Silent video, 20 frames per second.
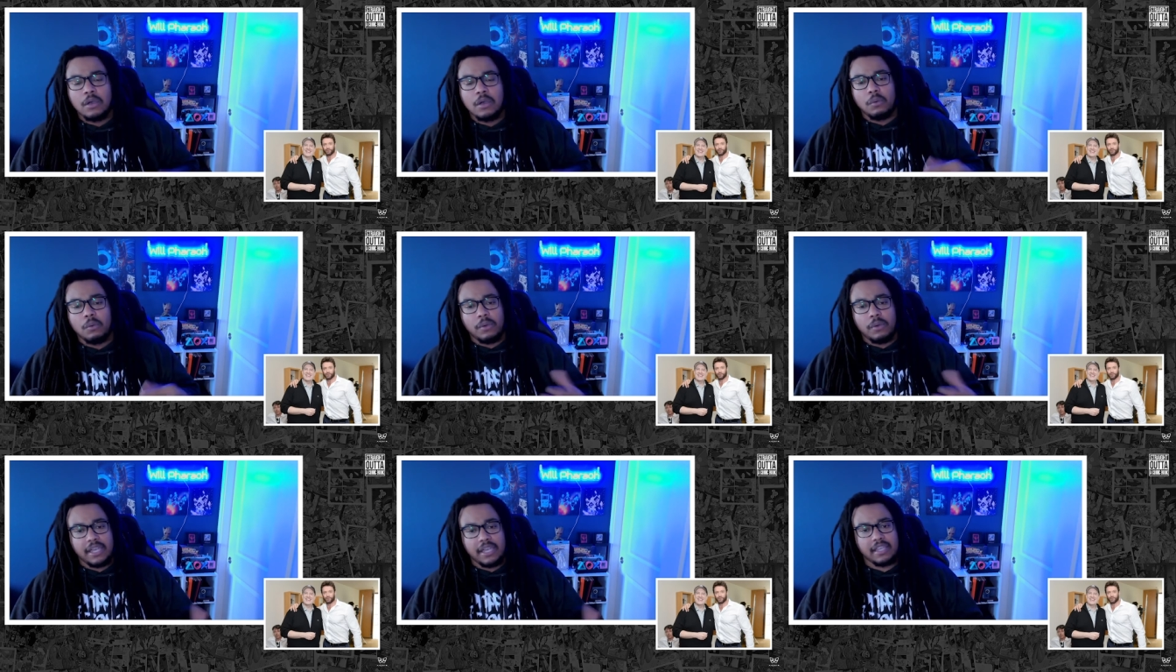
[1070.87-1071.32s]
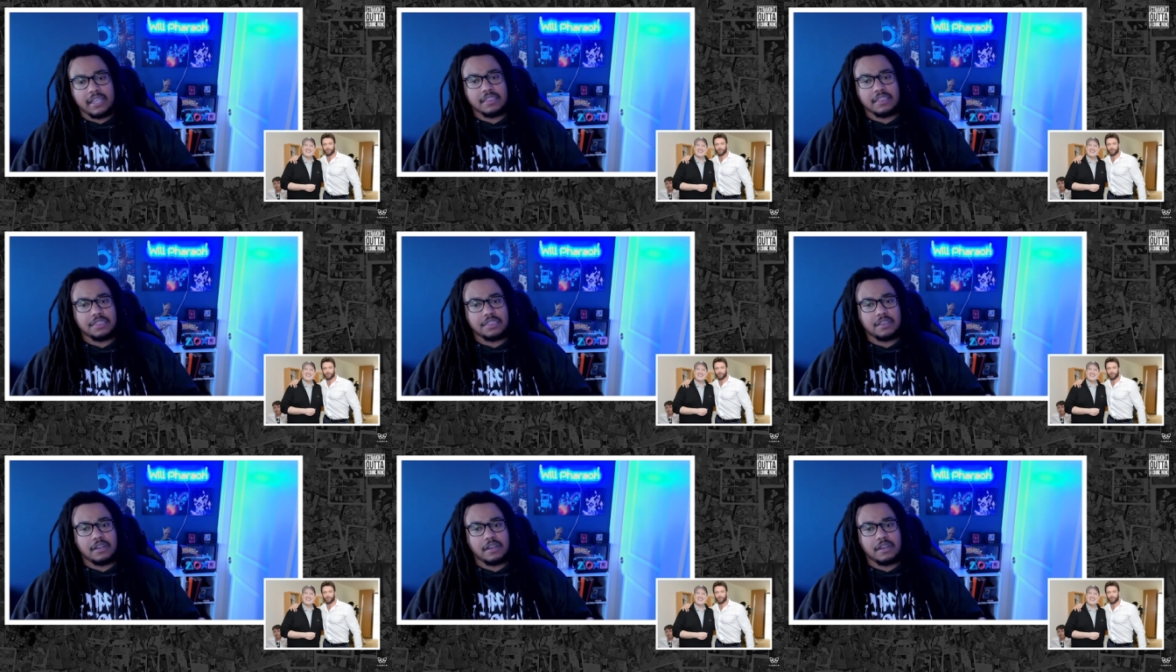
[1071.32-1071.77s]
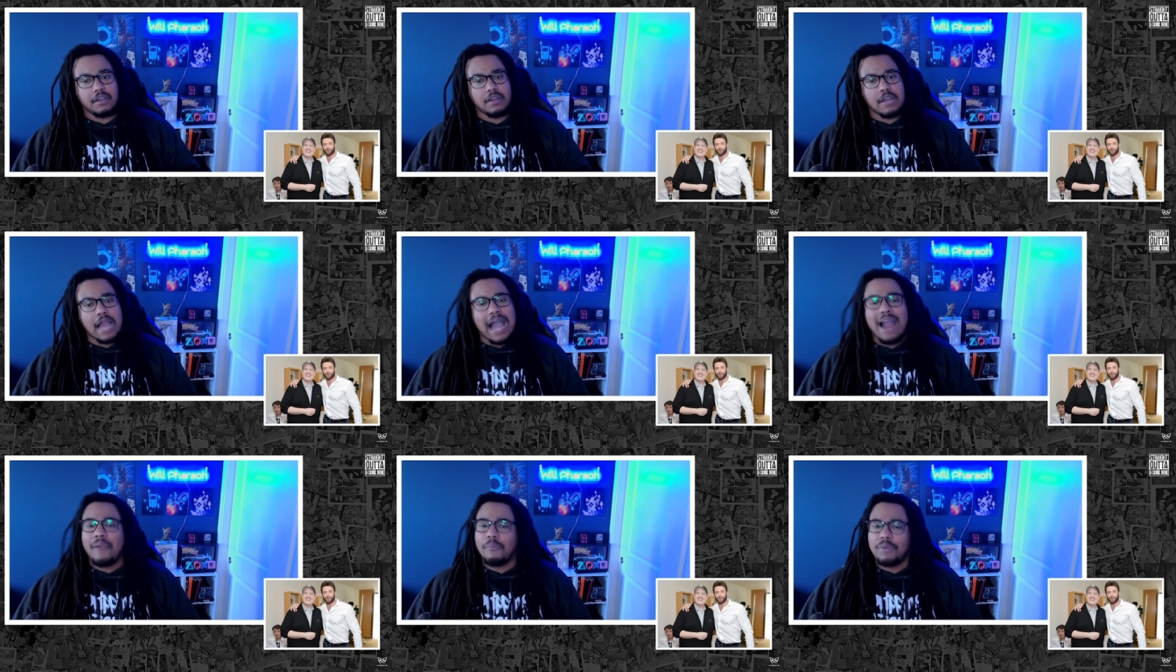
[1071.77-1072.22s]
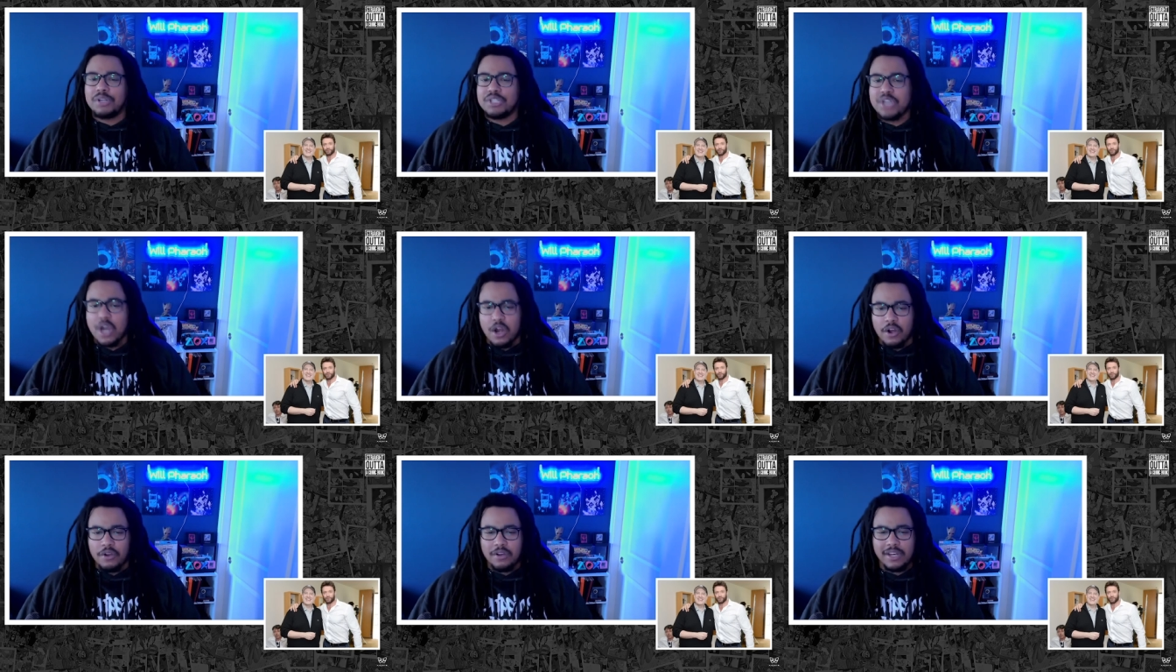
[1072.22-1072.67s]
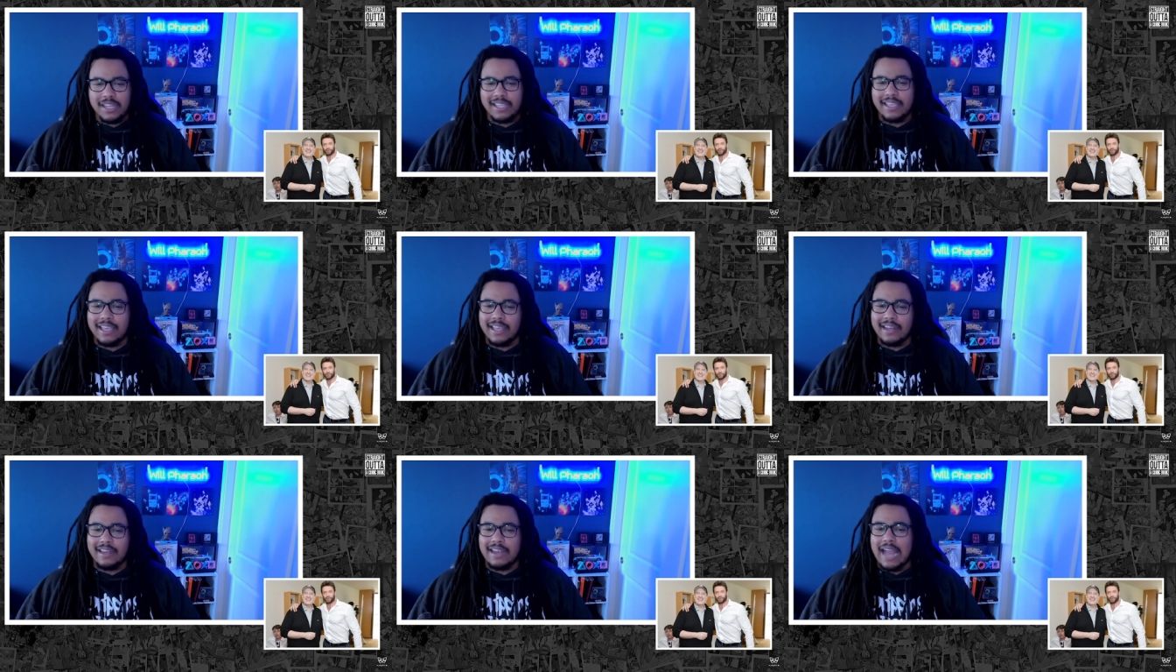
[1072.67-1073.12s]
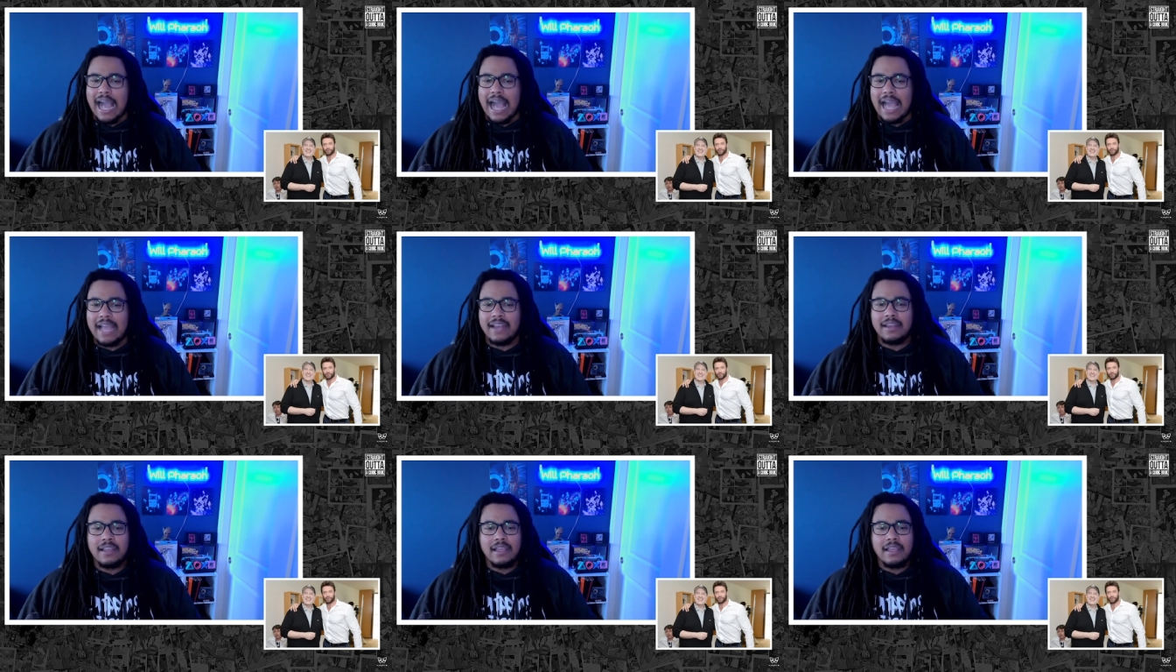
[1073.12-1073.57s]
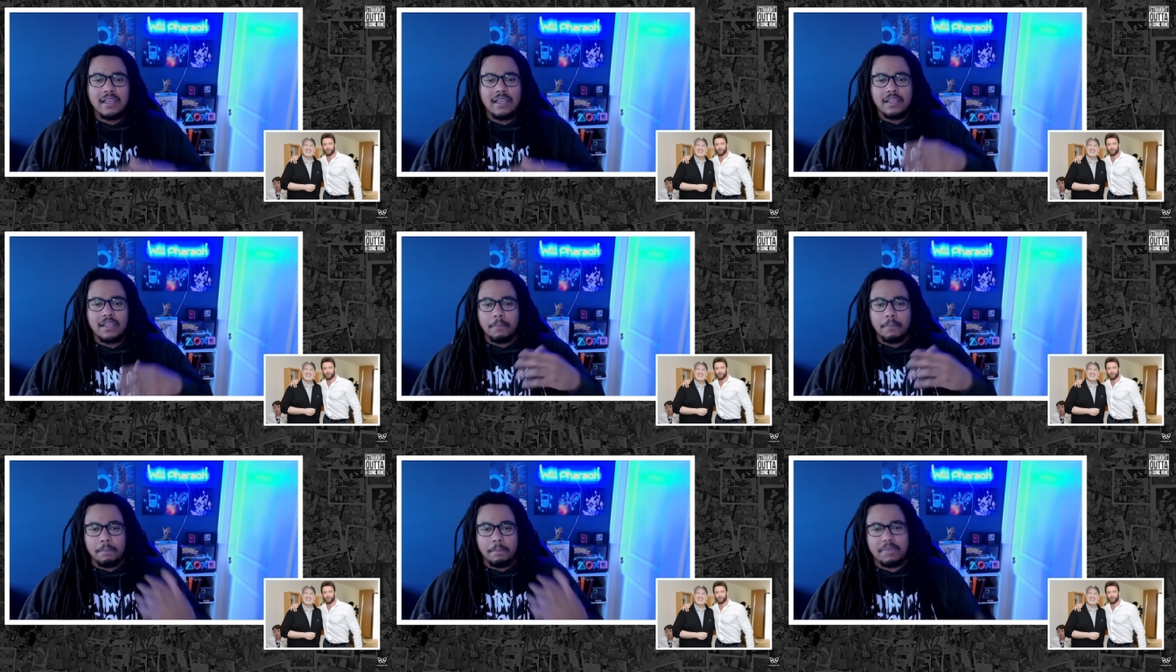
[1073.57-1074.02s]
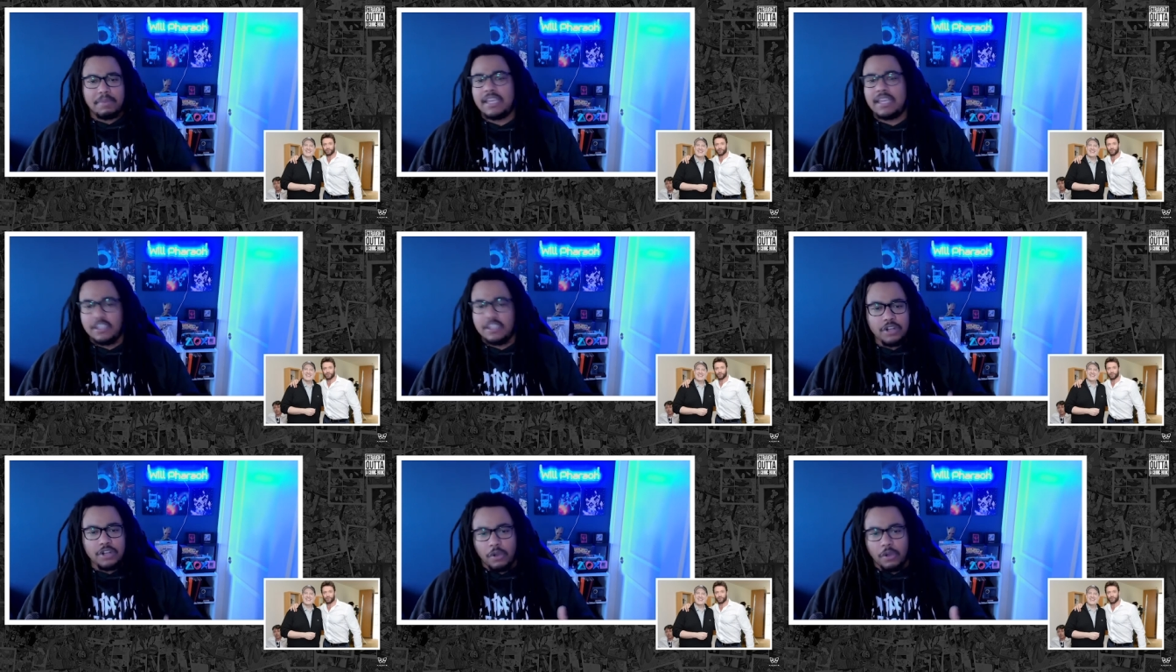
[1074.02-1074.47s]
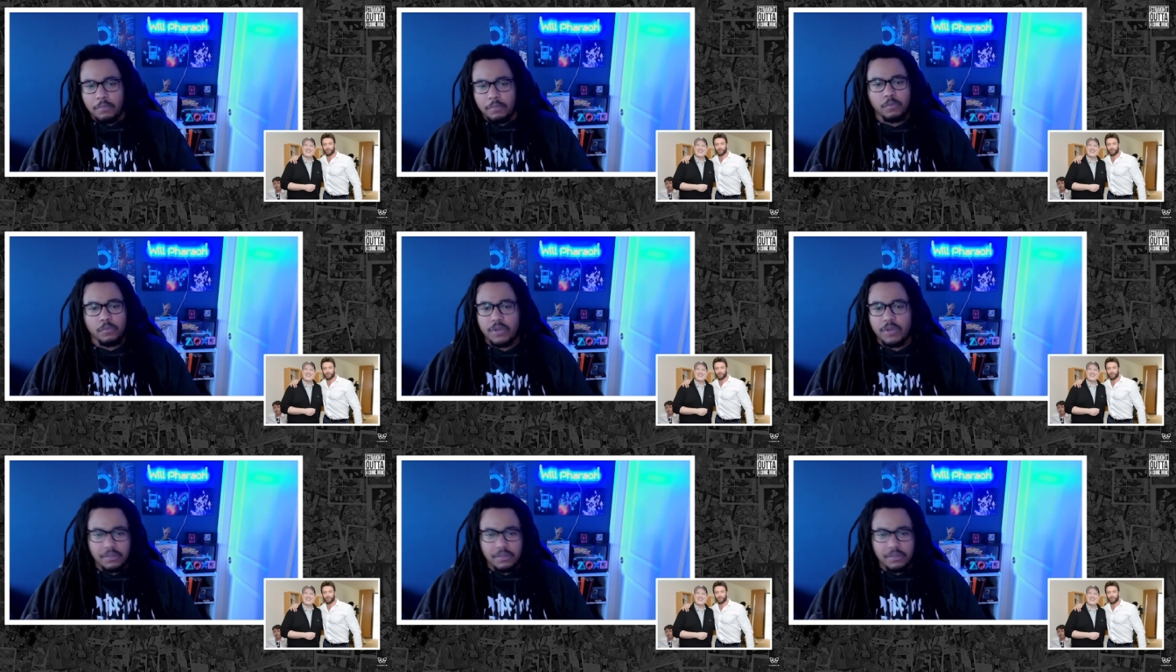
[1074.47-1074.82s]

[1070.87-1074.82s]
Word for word: with not returning and not being, you know,